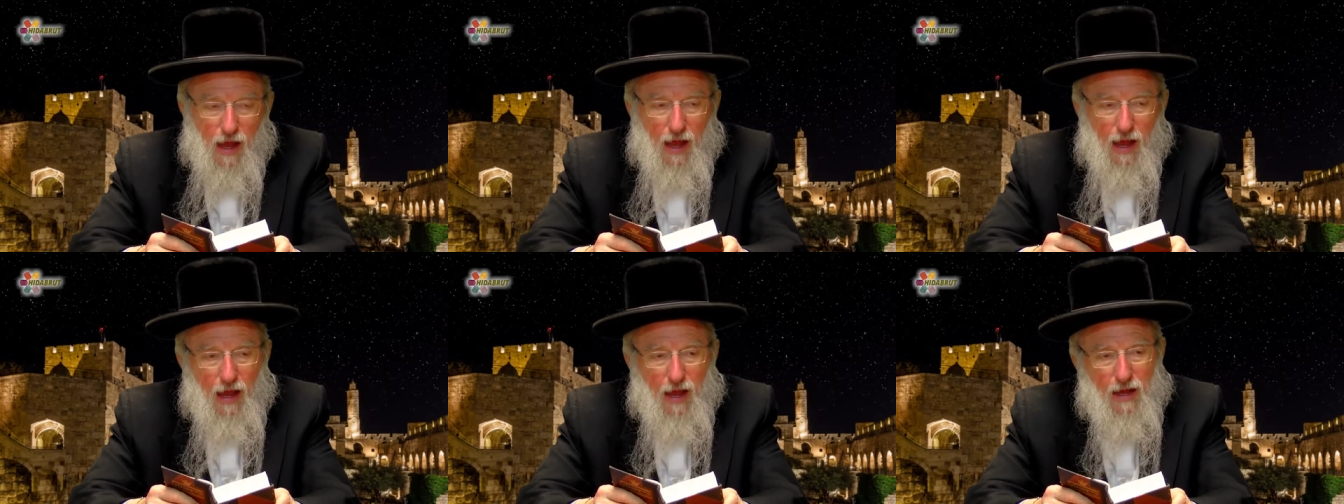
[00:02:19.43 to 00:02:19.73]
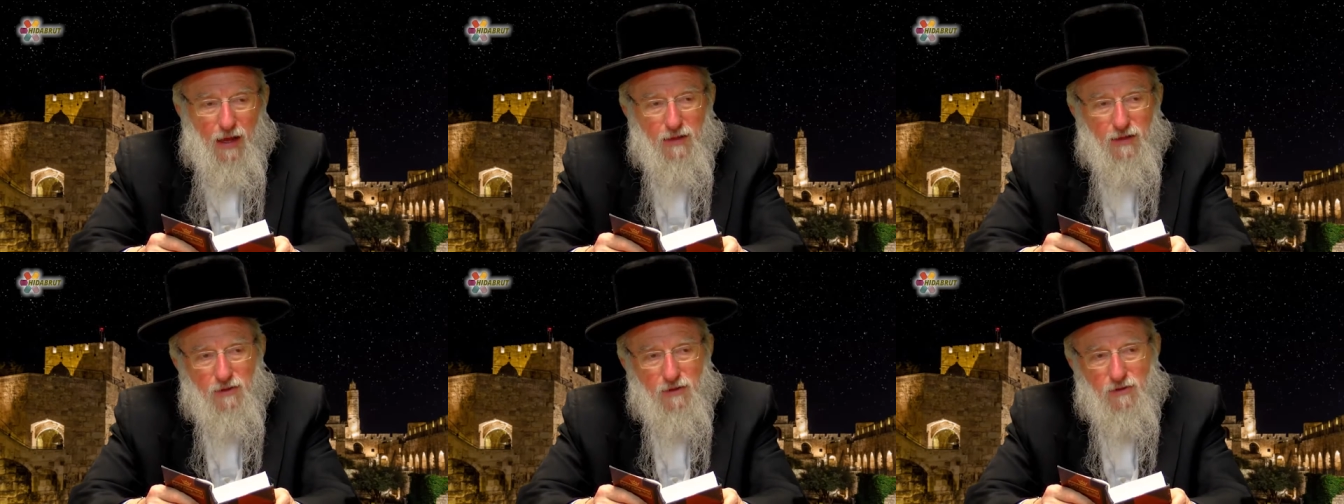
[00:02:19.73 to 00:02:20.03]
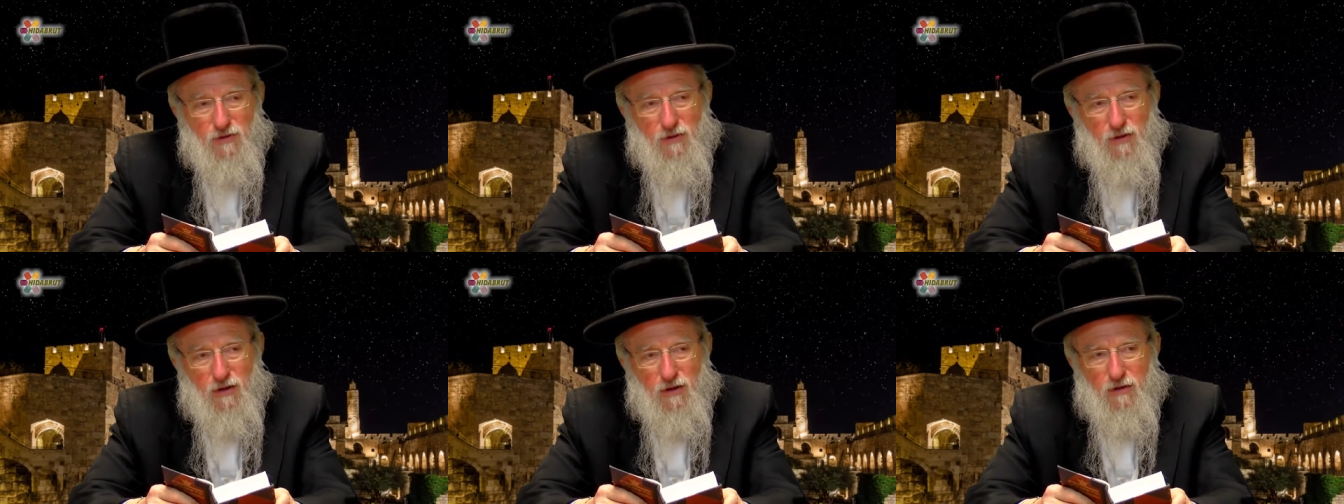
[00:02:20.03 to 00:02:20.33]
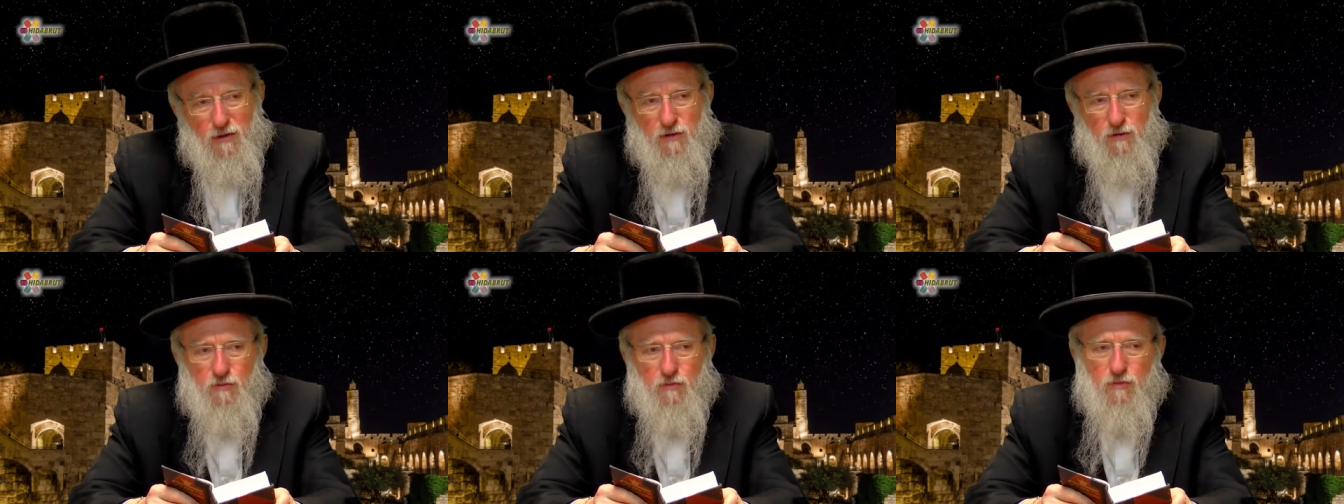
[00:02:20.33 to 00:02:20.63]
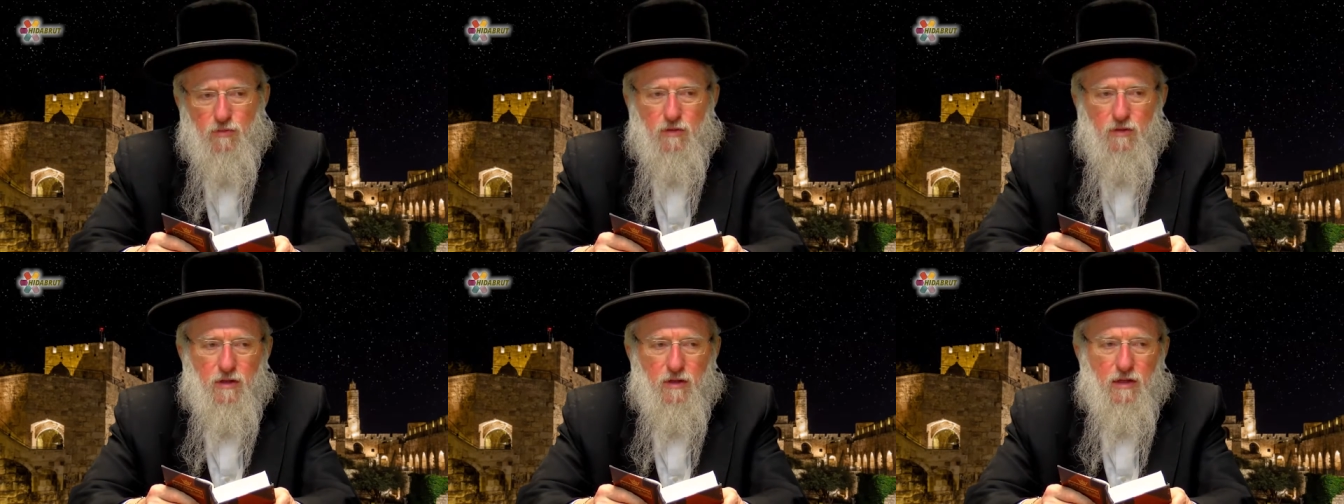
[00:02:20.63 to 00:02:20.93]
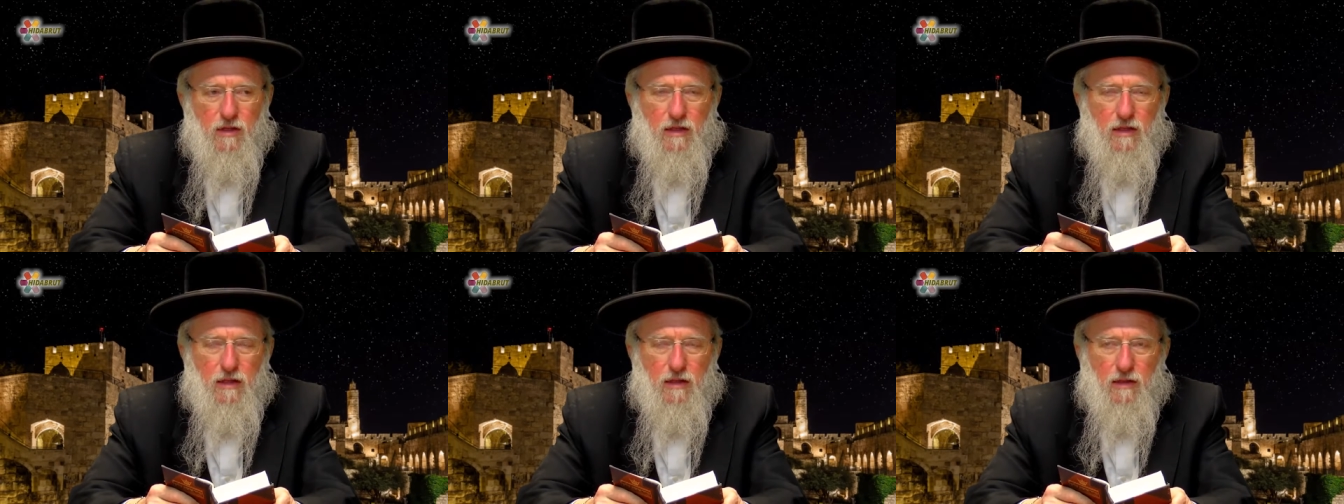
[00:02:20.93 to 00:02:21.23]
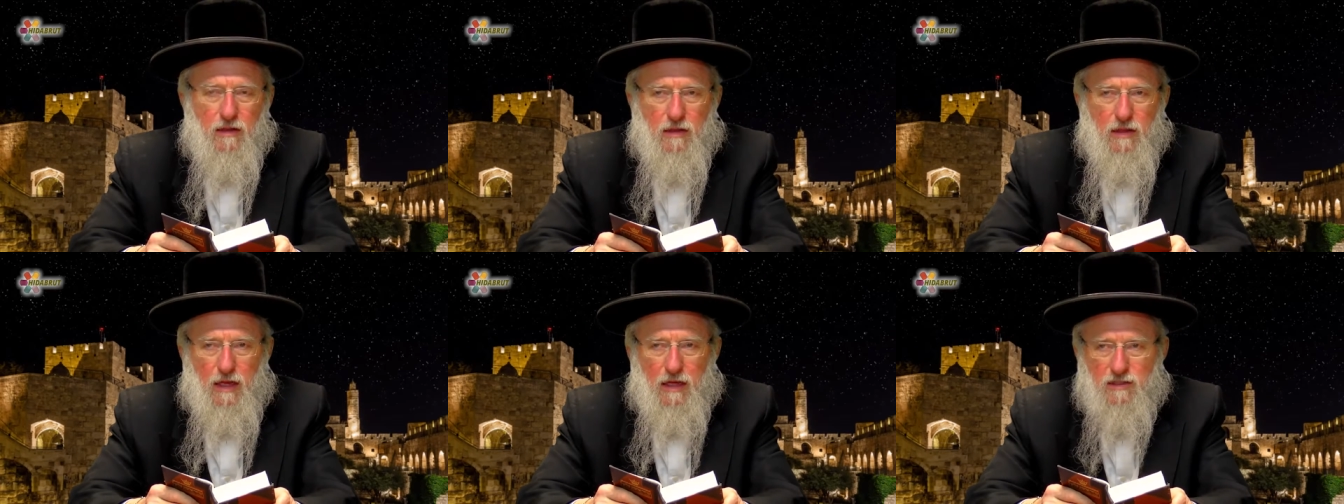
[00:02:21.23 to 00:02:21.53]
And
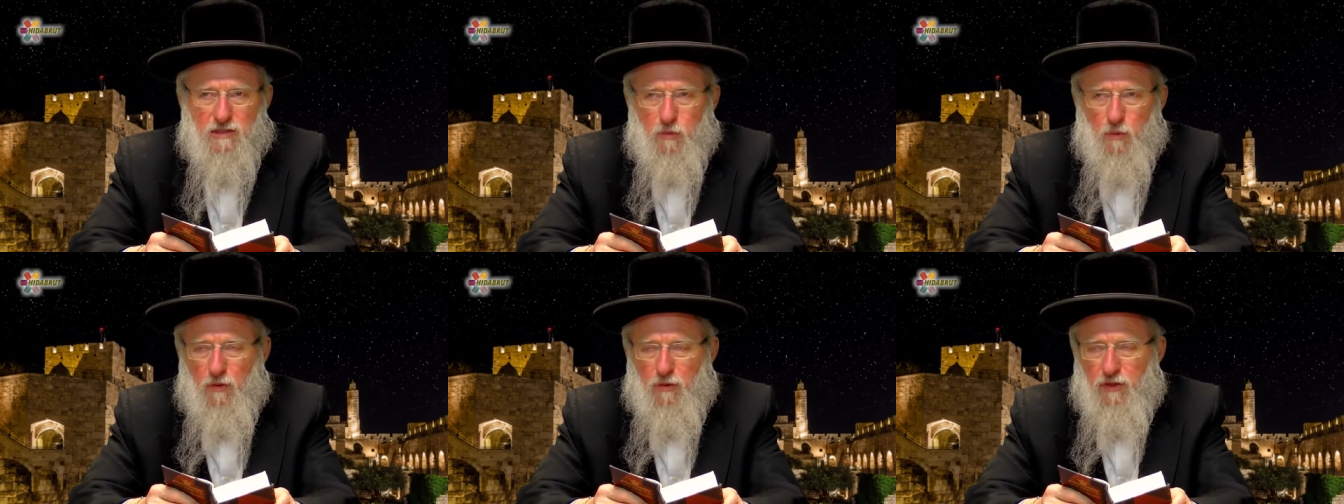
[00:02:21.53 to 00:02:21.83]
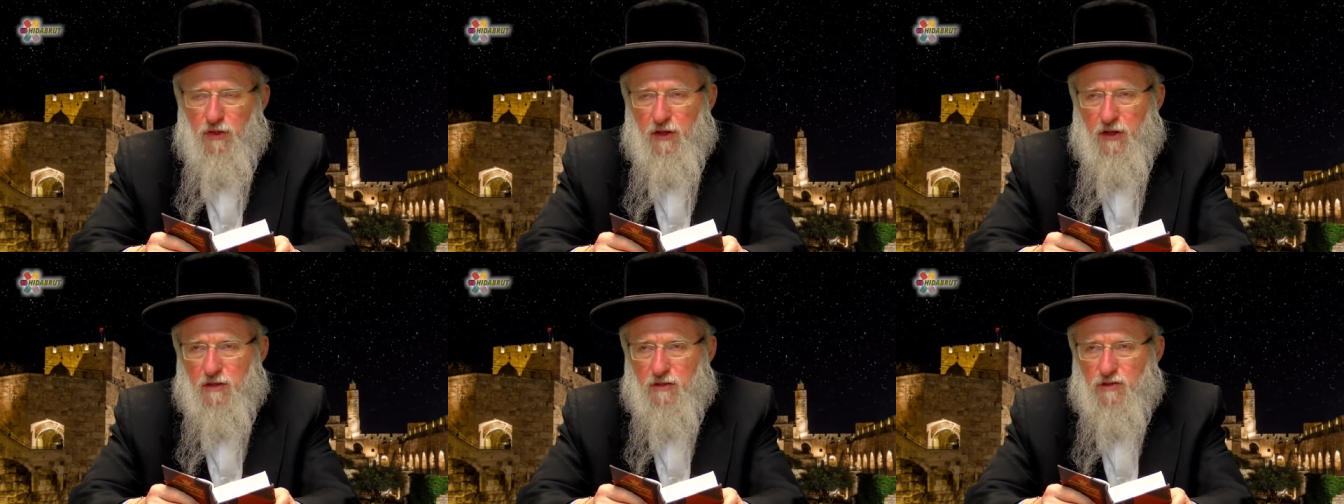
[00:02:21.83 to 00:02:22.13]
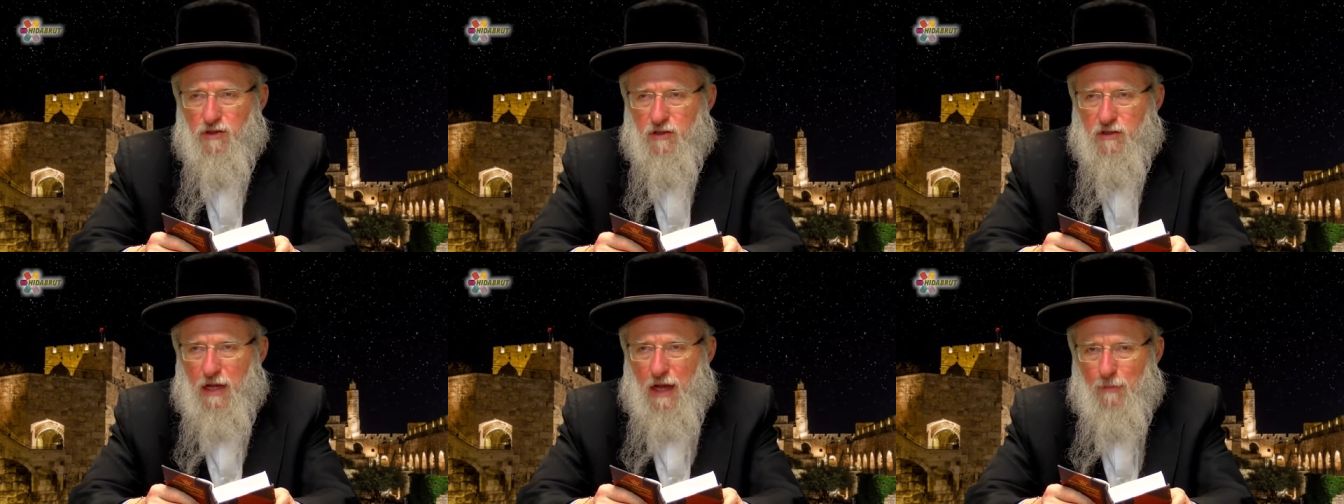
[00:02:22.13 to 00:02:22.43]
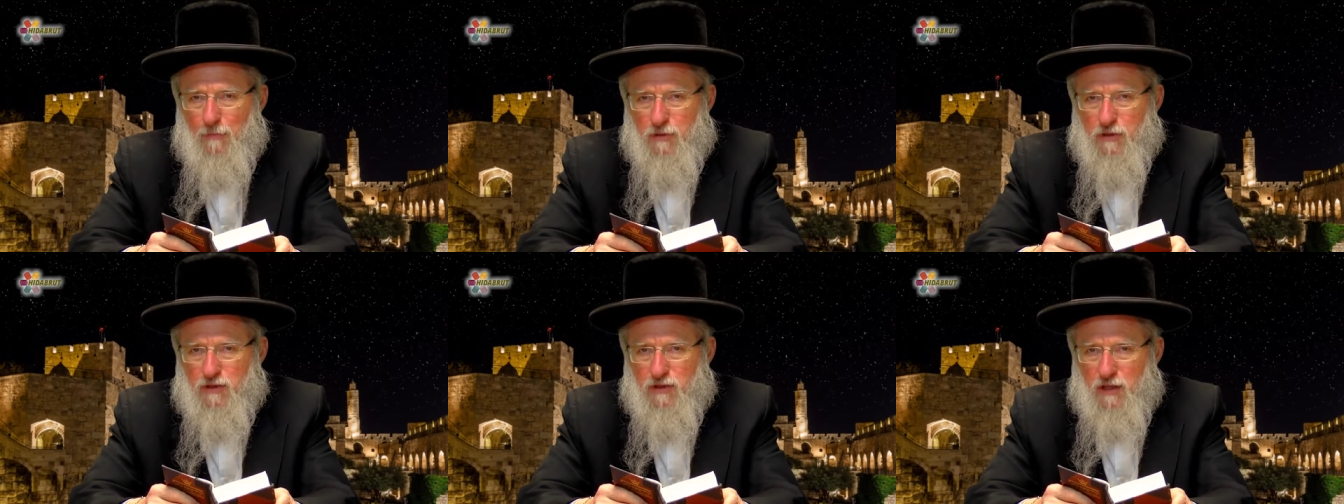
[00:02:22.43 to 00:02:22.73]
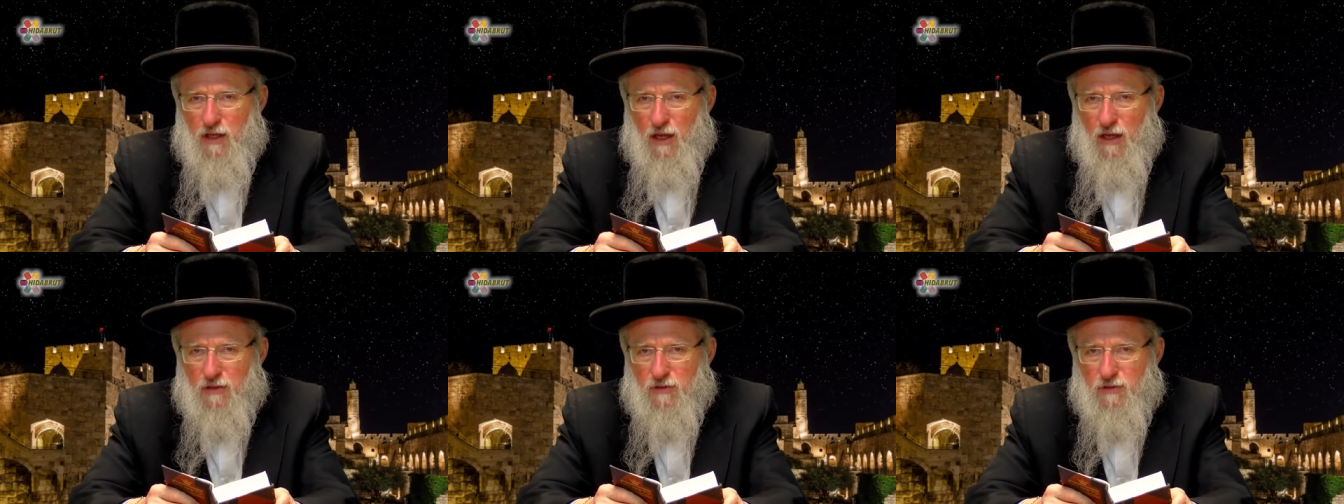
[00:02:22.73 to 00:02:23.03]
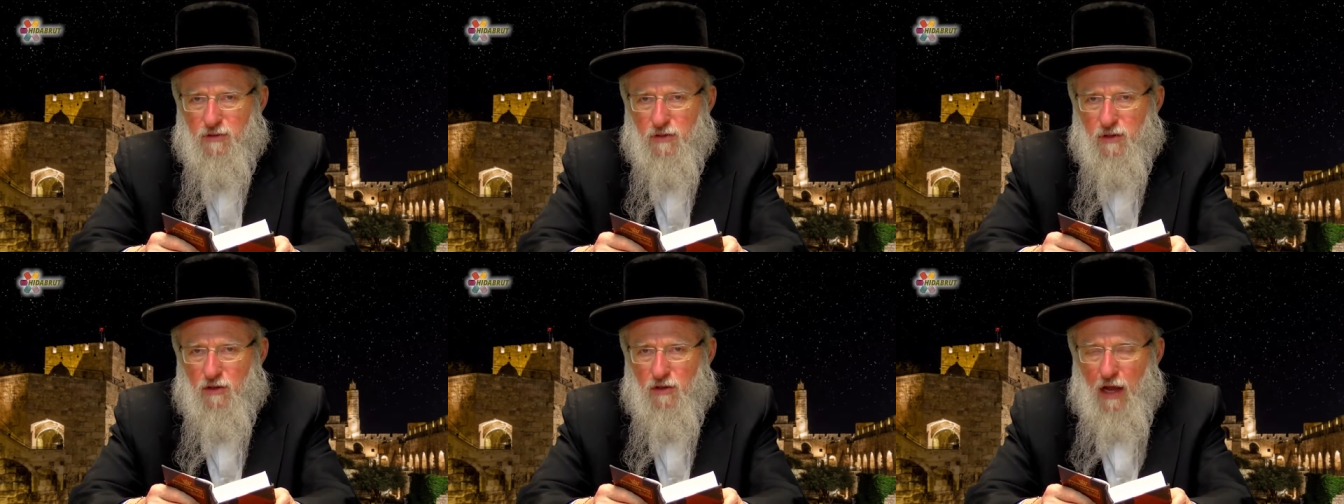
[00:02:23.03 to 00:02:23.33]
lest one think it's just happenstance,